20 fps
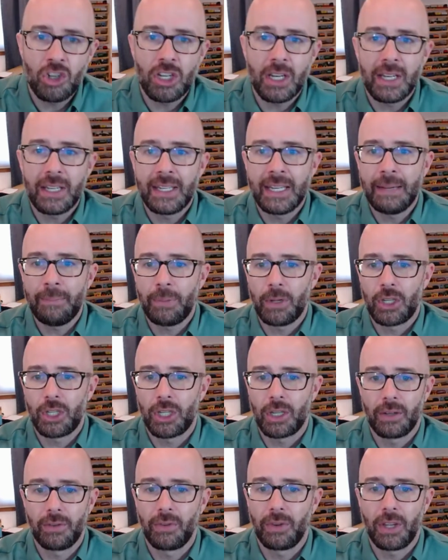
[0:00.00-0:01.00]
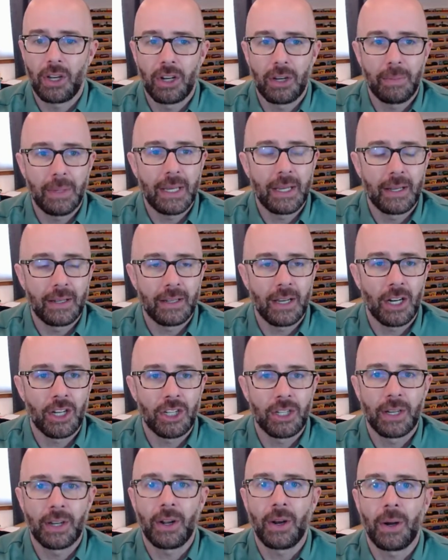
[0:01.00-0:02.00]
in temperature for there to be
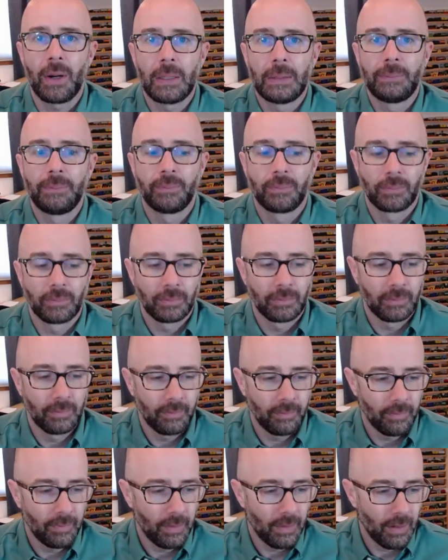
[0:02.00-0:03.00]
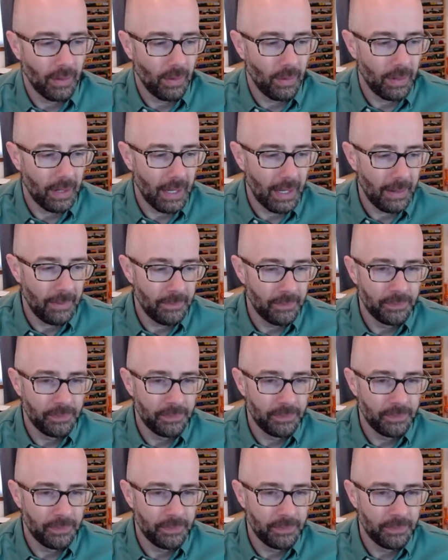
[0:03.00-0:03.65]
conduction at all. Okay.